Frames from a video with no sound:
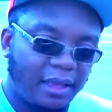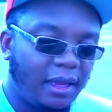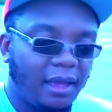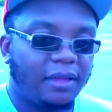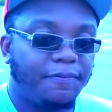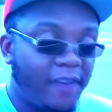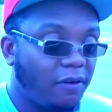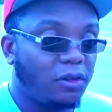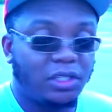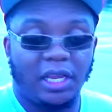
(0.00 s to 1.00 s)
Uh,
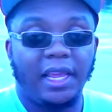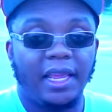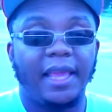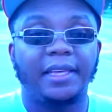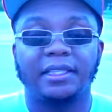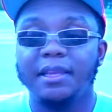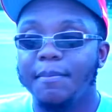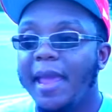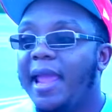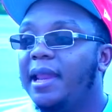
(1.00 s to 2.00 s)
Ferroseed is the
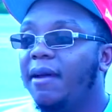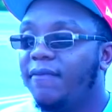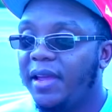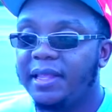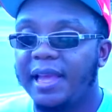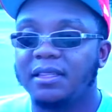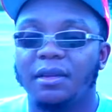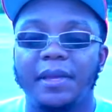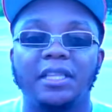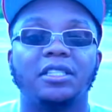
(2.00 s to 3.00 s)
main event that should
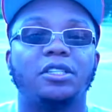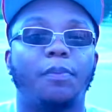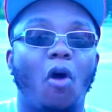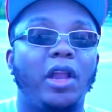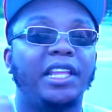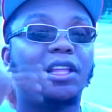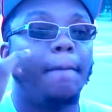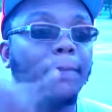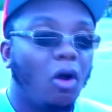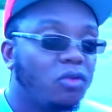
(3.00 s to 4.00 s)
have been spawning the
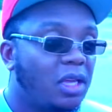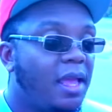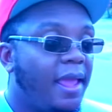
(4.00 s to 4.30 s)
most,